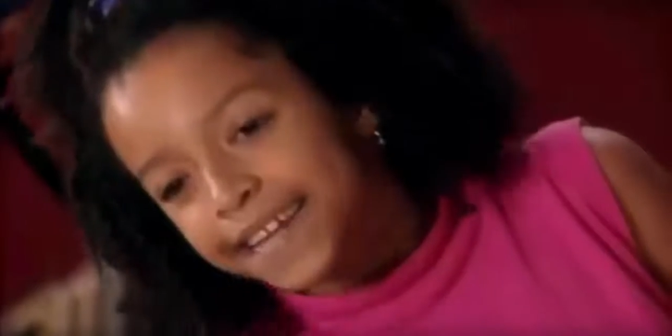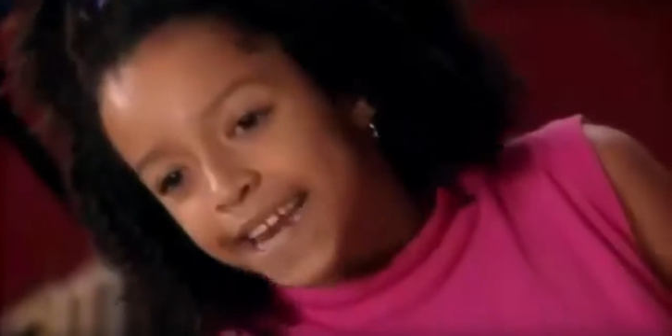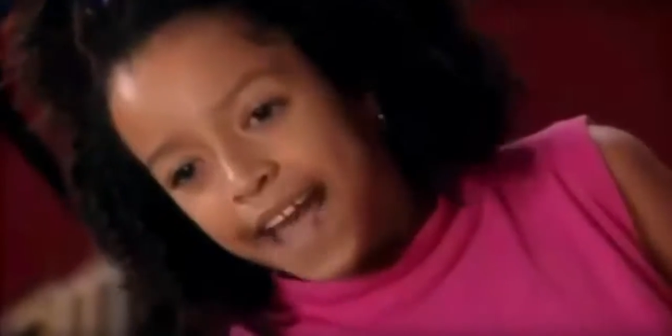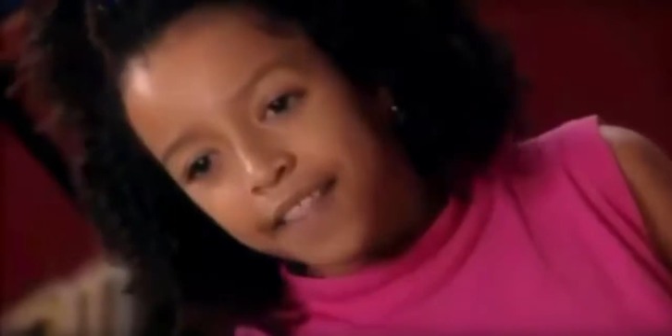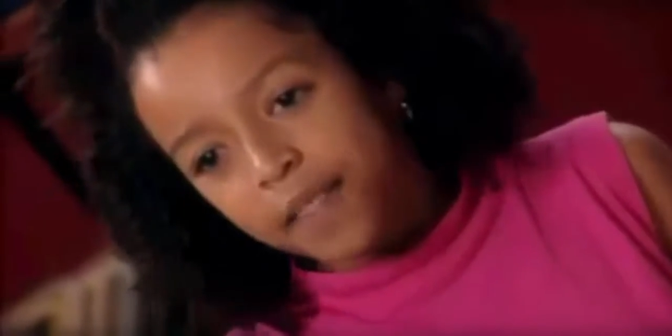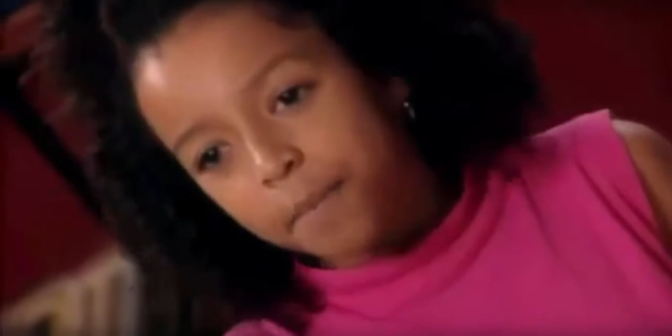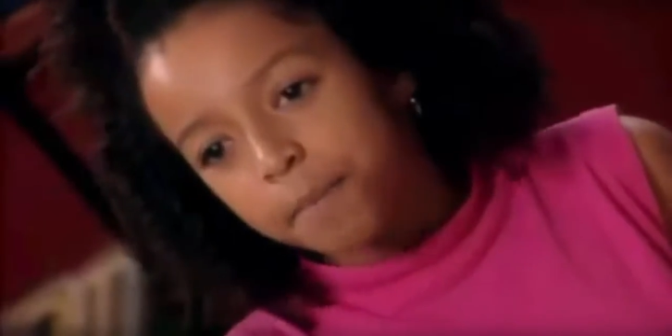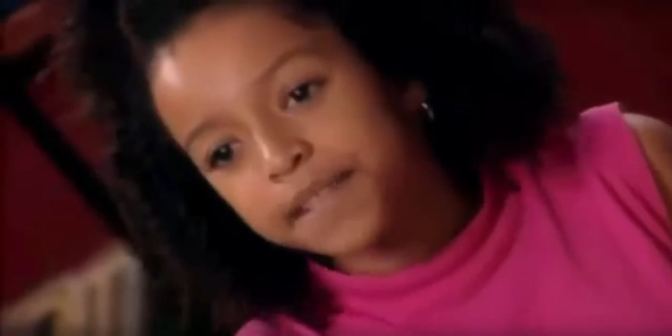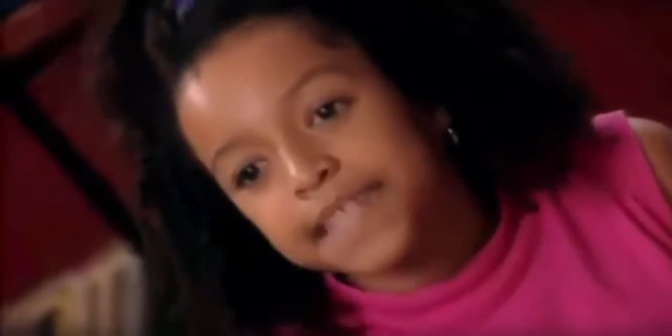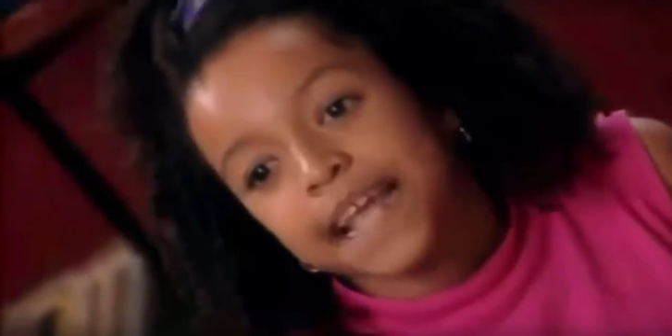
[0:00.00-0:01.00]
down the
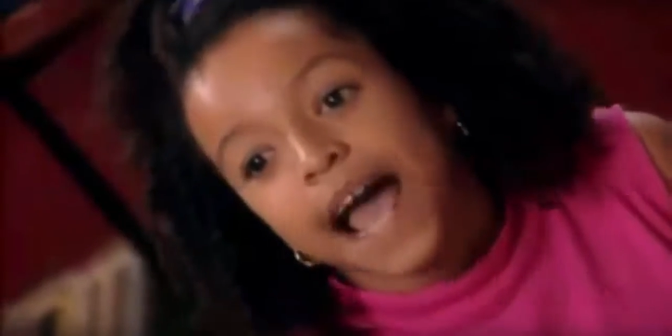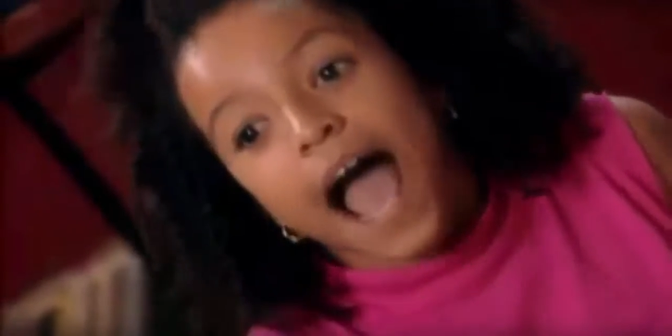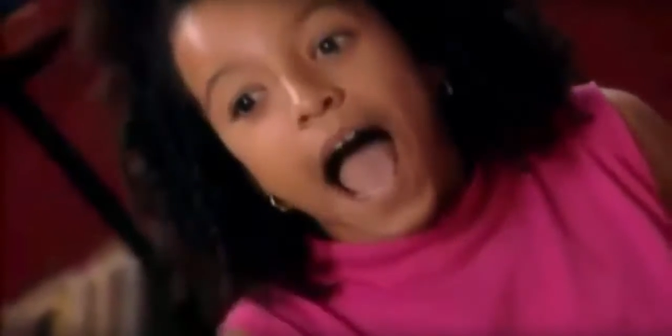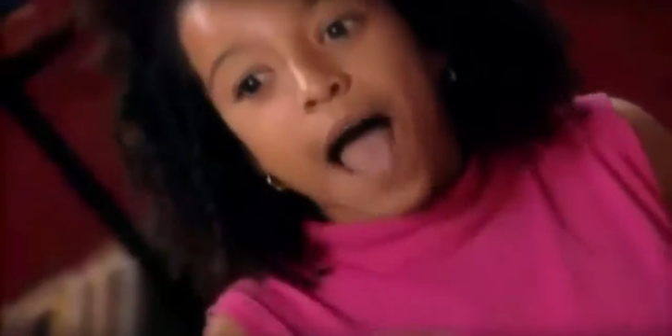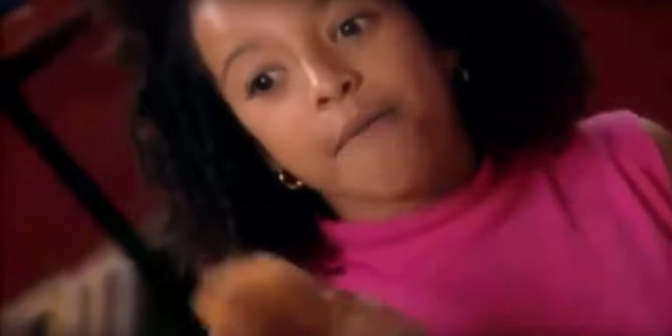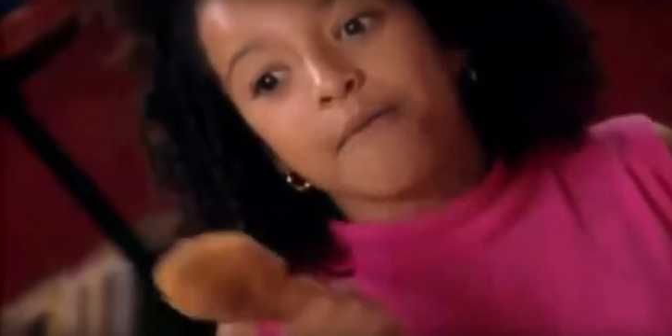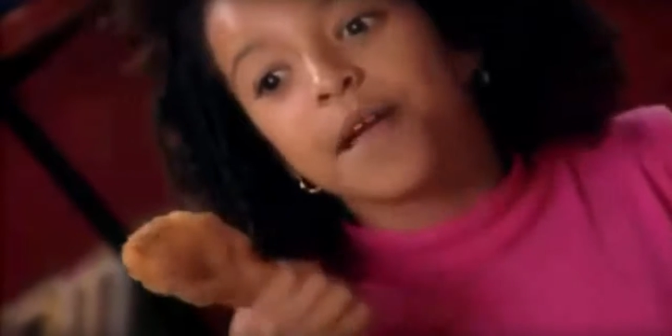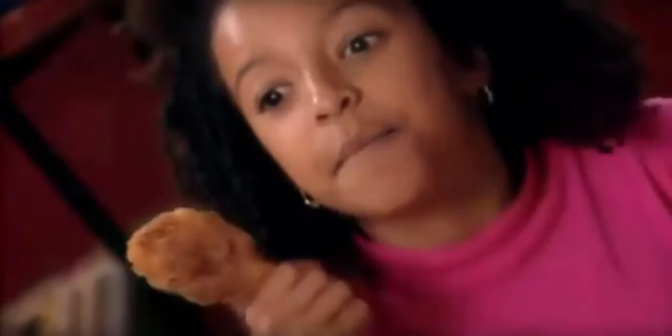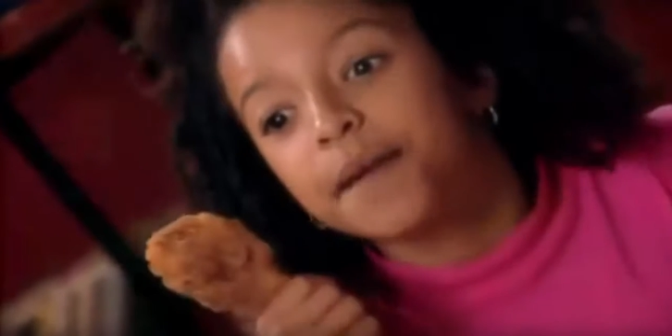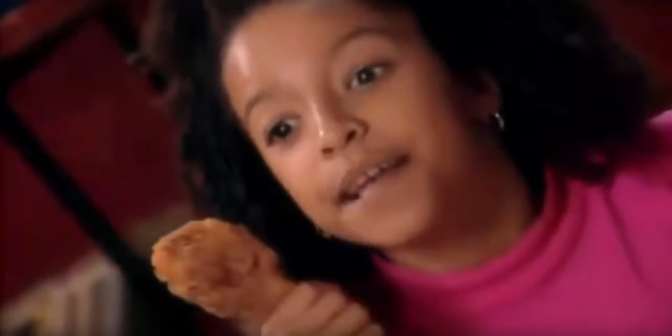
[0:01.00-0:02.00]
pizza and
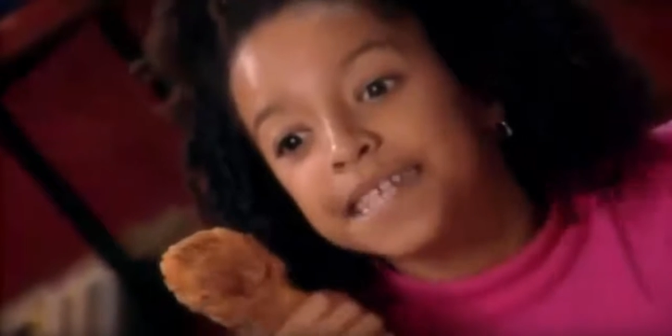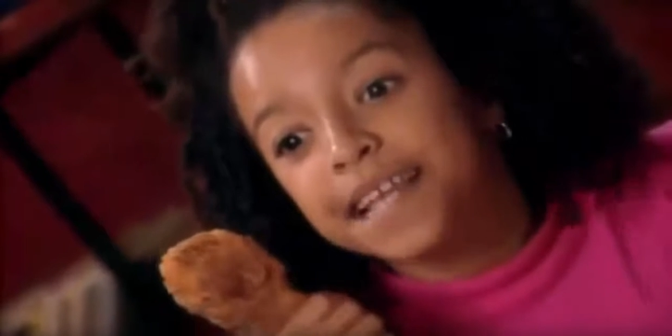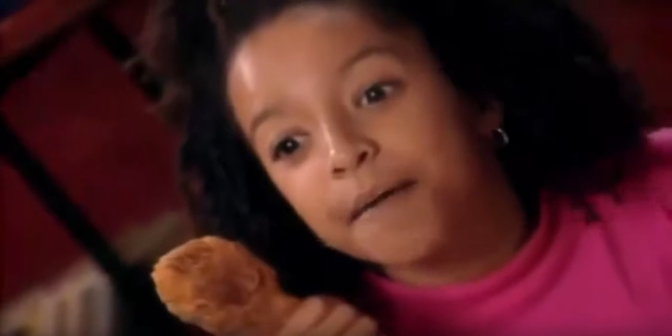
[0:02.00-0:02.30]
bring me some